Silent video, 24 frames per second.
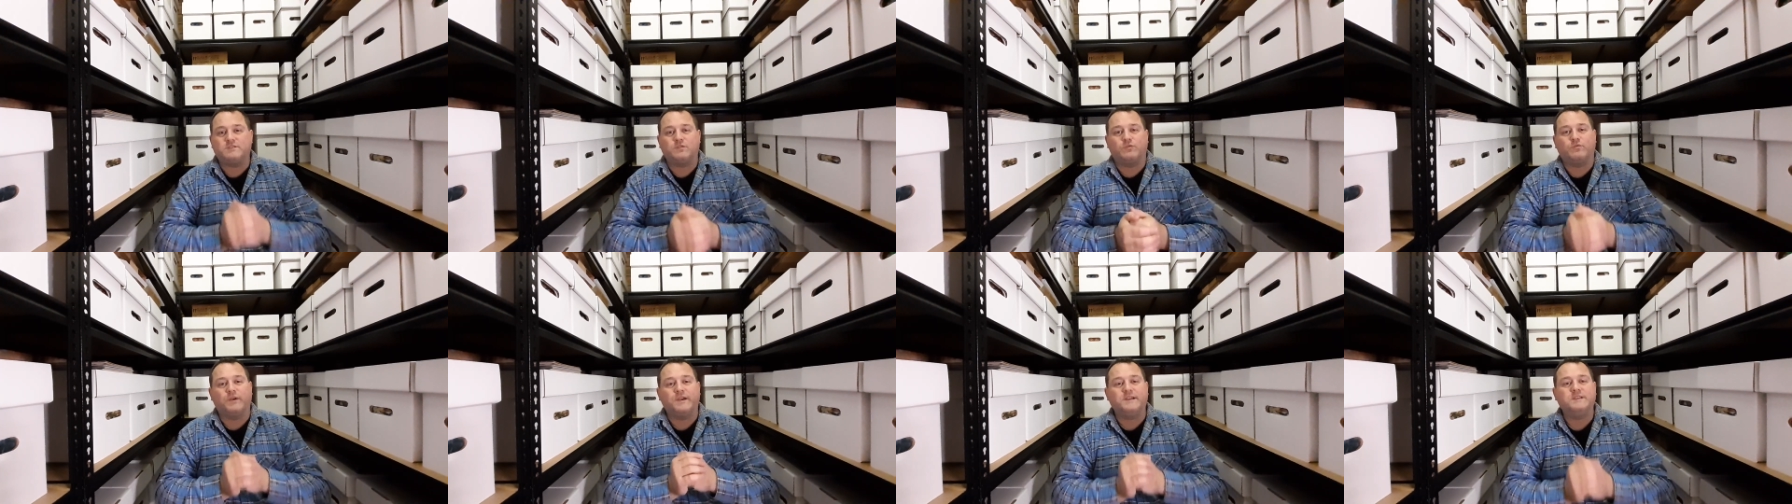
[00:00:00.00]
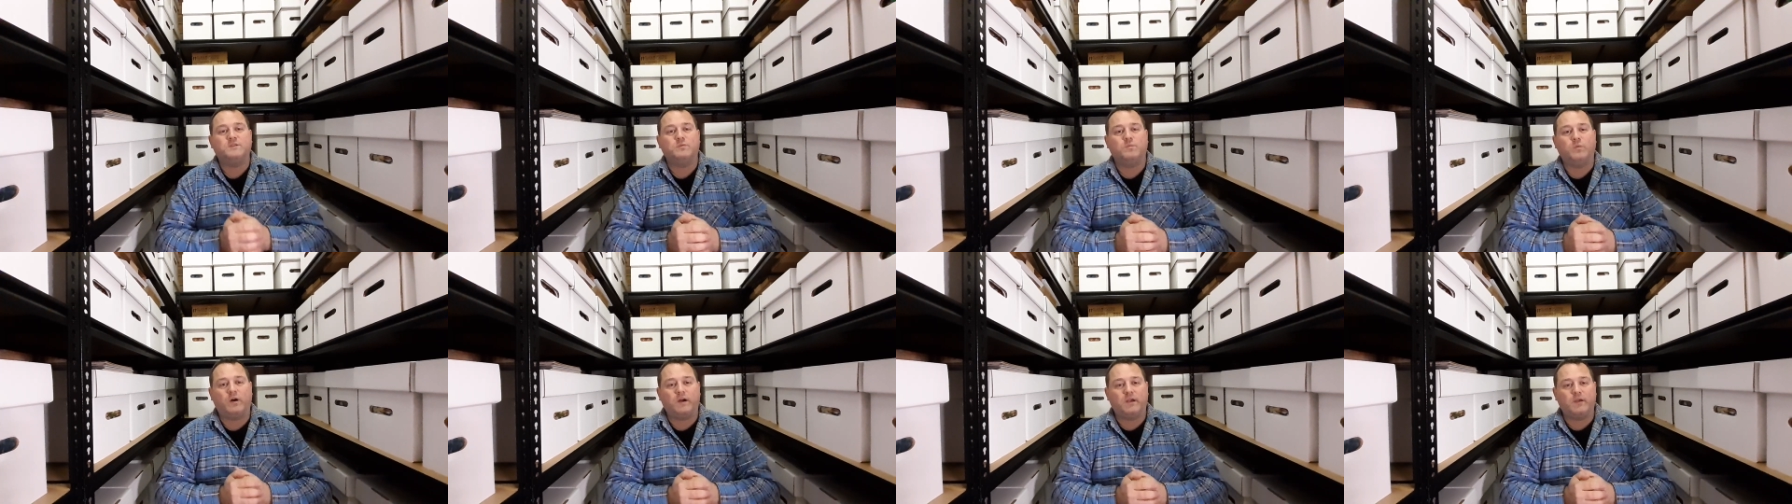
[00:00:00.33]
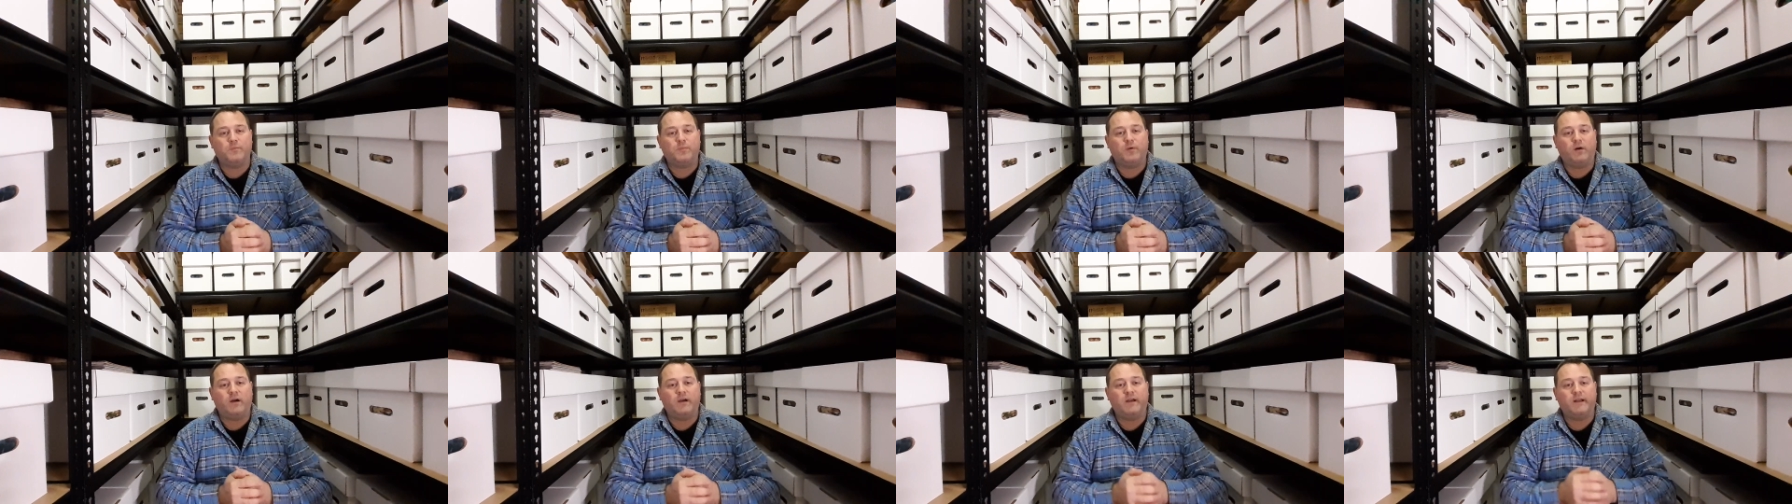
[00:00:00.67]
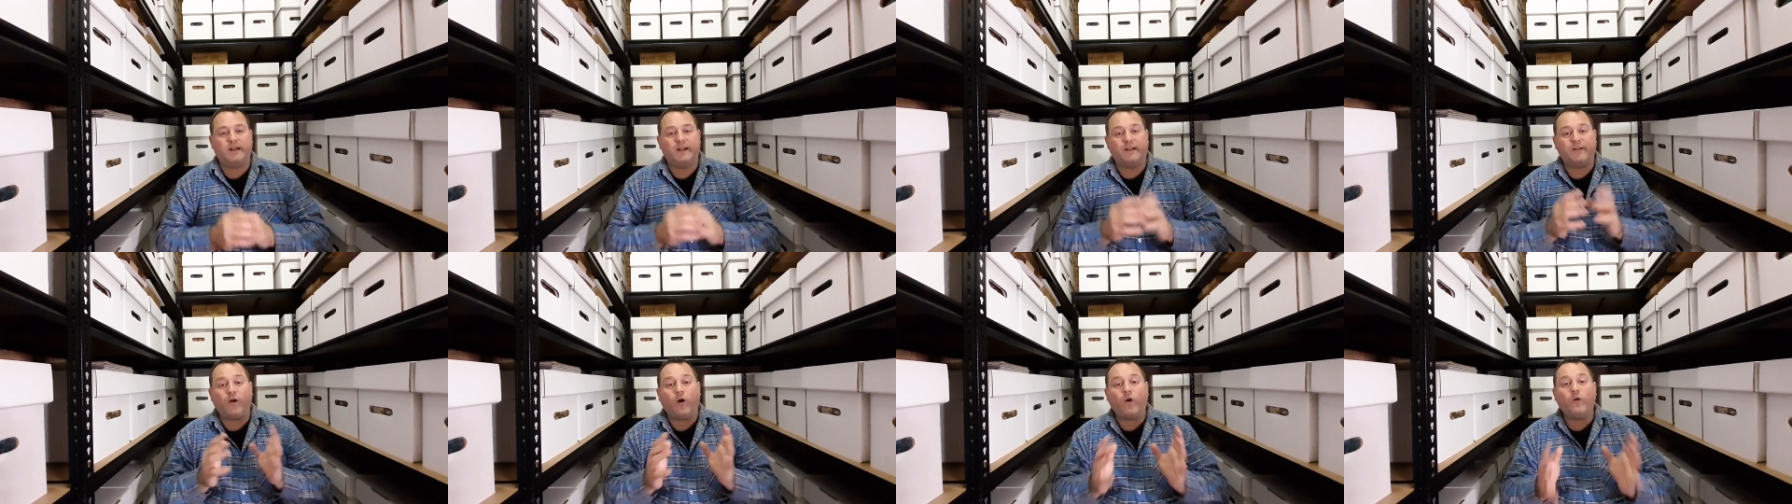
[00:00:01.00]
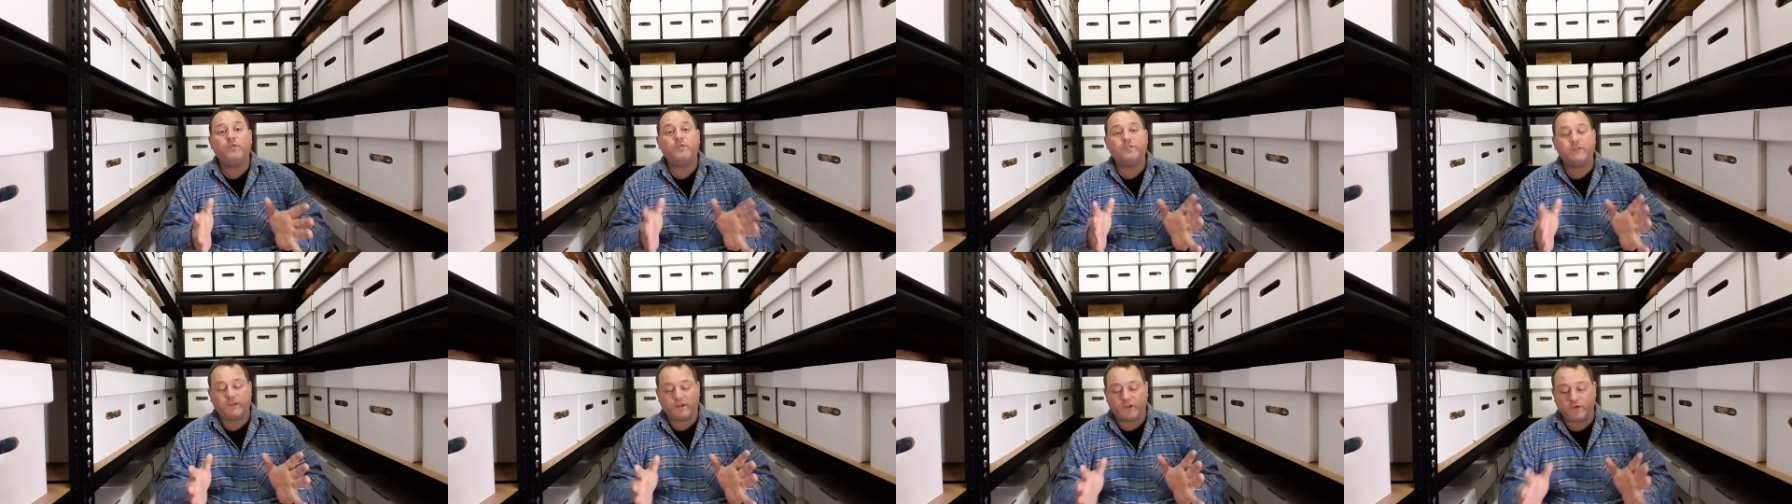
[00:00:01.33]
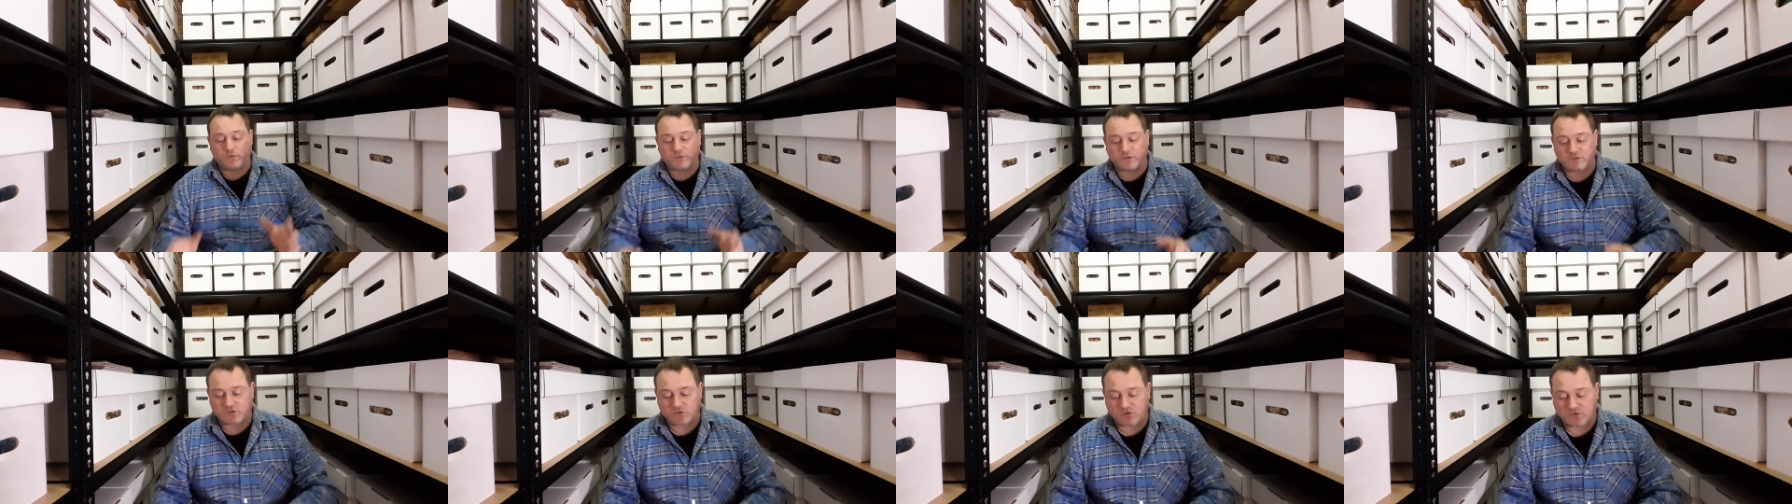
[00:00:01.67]
a reason why you buy it, and hopefully you
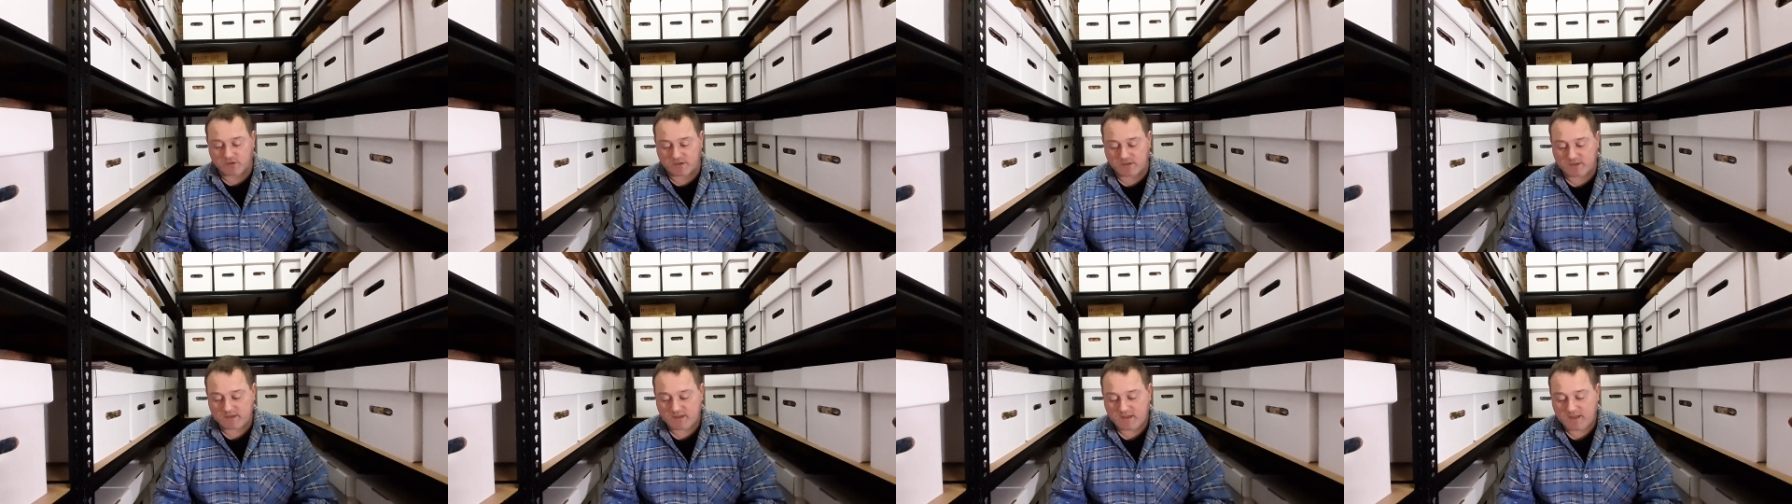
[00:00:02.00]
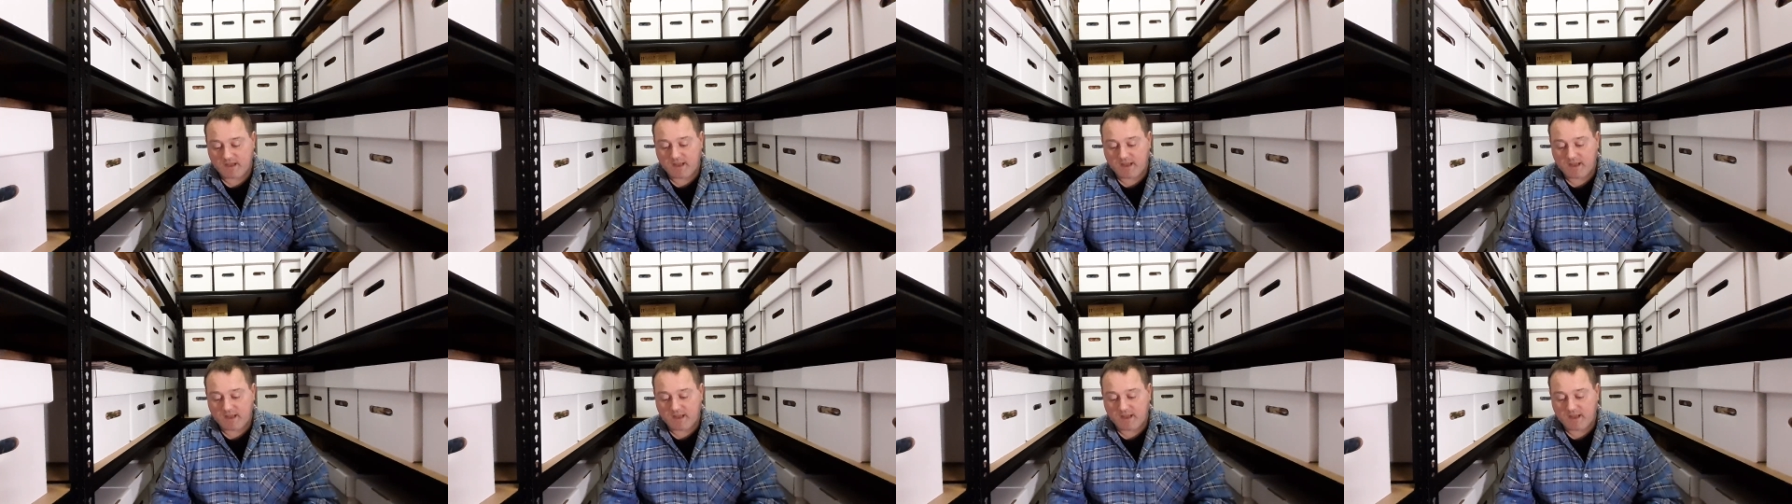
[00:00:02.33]
enjoy it,